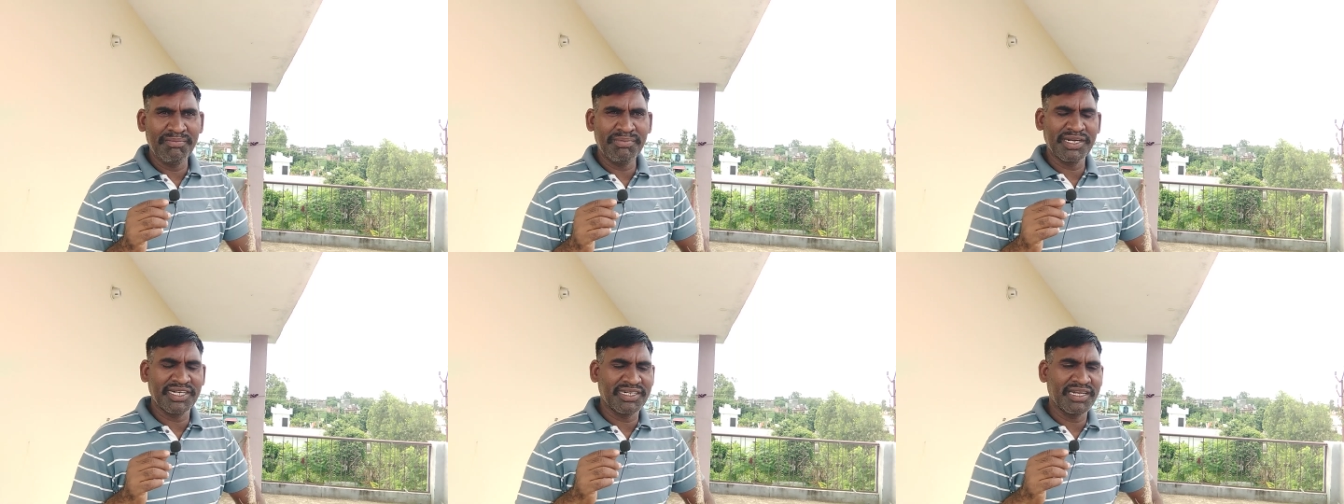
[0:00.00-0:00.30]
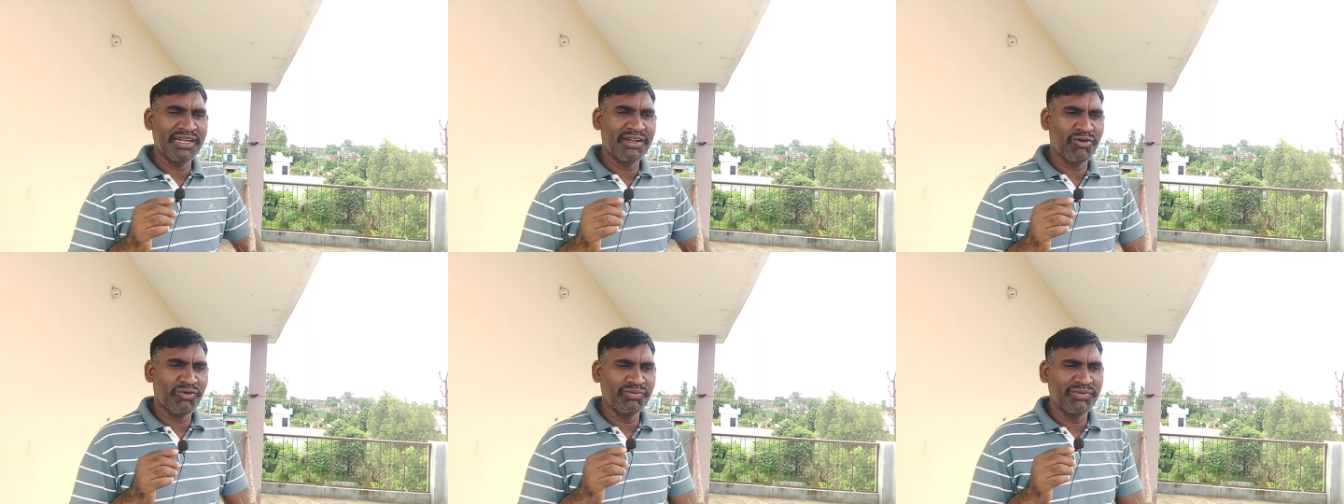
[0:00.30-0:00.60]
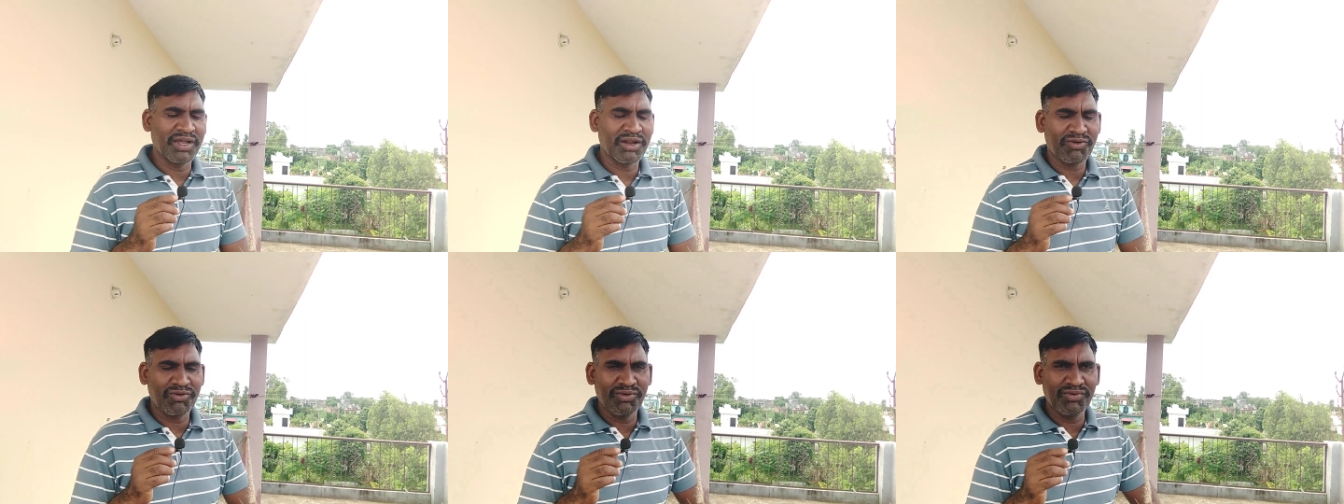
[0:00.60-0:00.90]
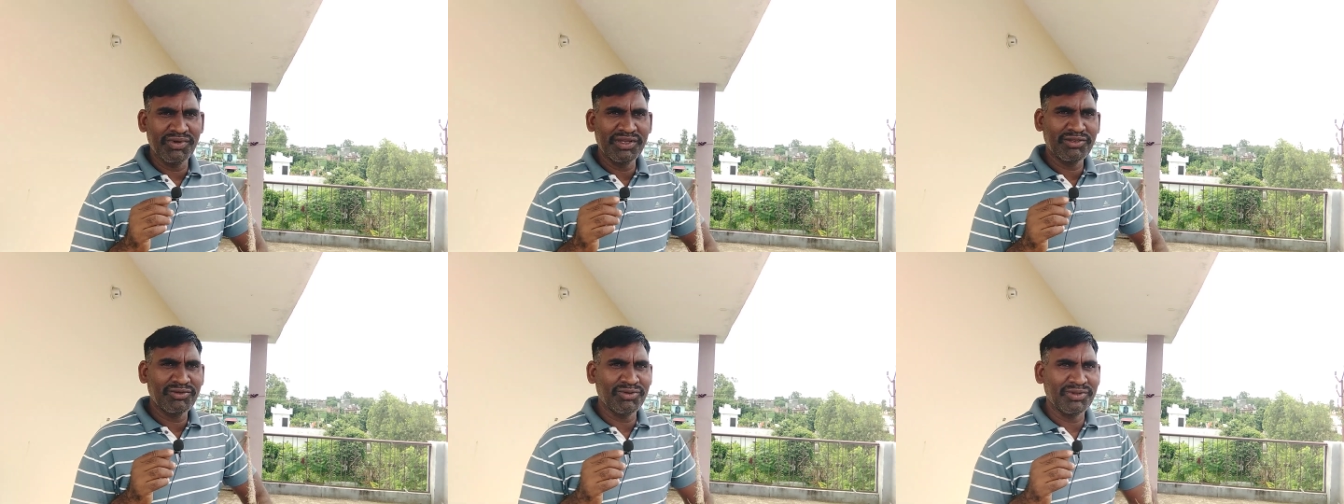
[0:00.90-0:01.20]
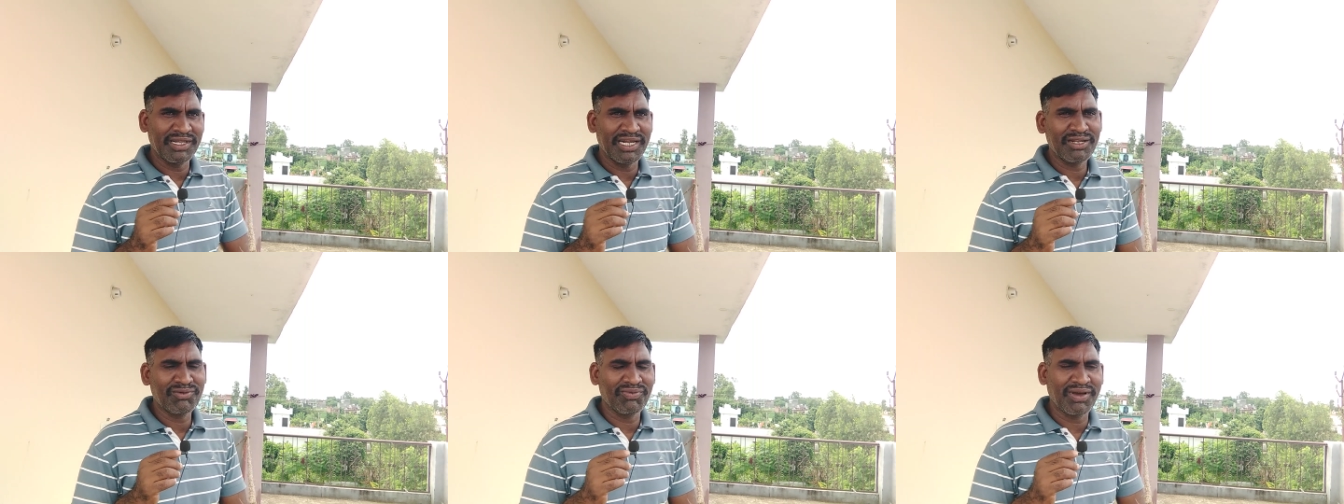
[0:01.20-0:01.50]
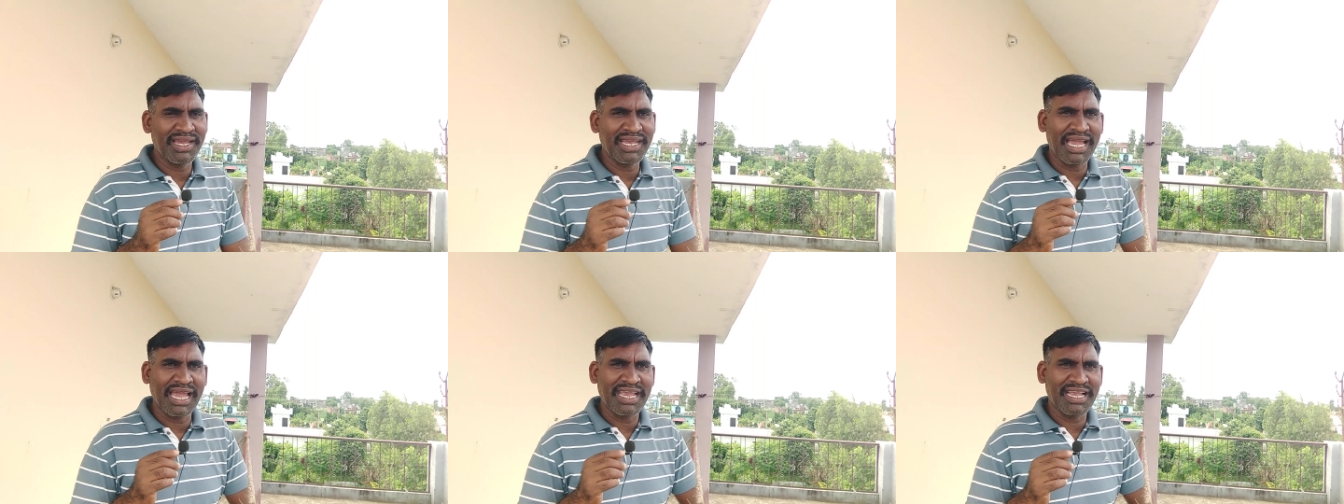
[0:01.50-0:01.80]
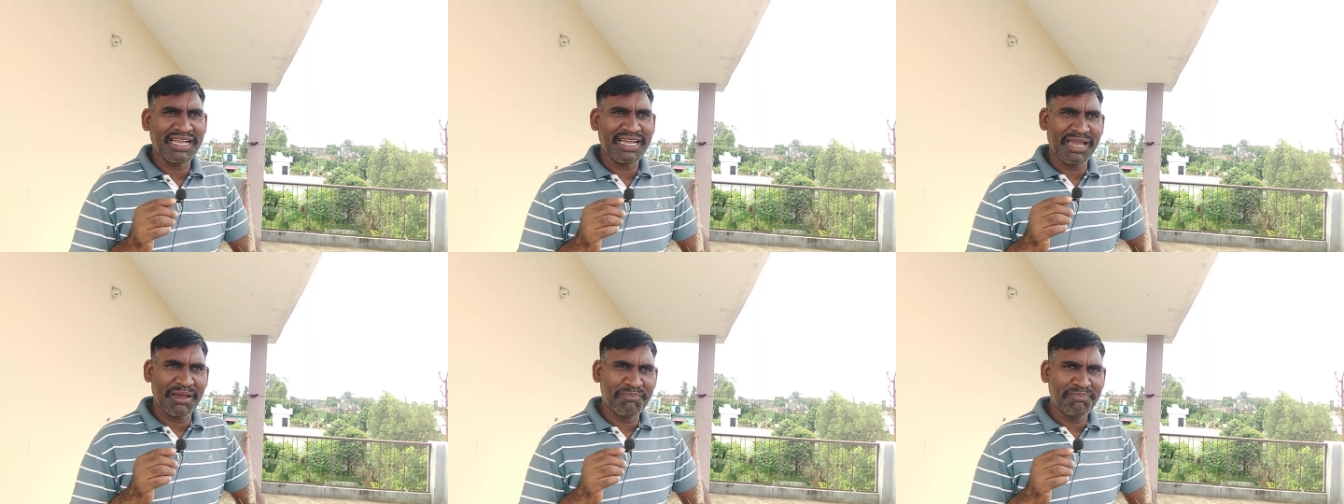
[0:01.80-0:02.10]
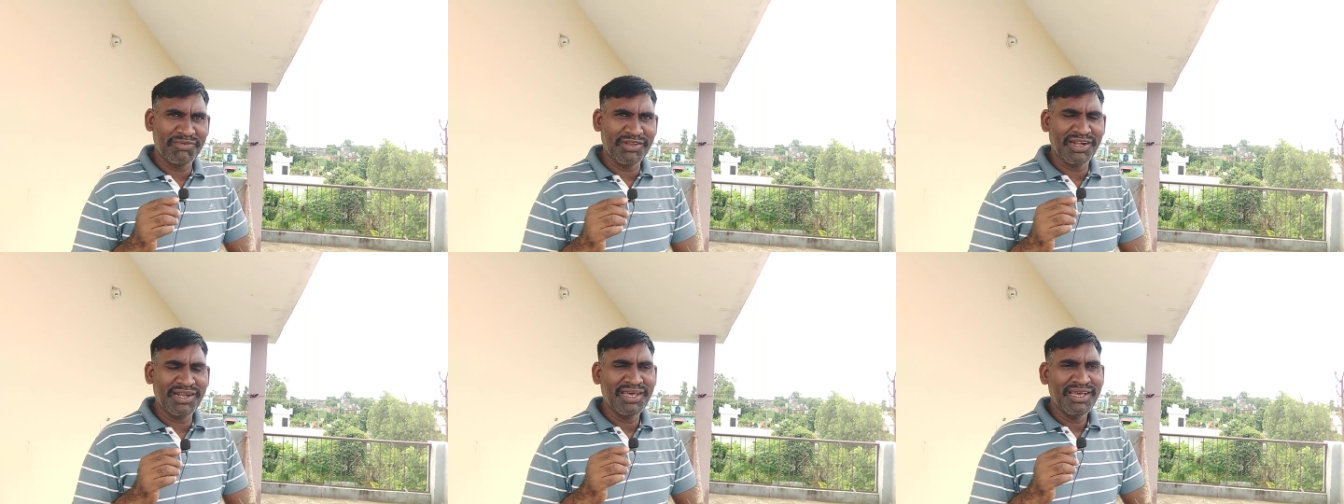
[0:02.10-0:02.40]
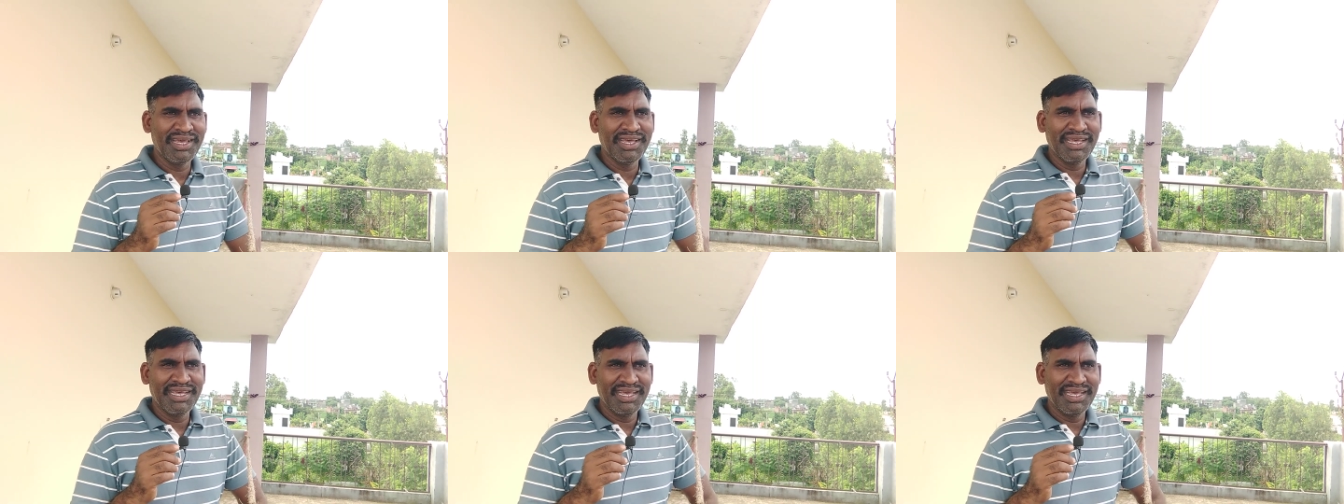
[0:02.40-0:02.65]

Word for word: bus stand of the roadway so that's why I captured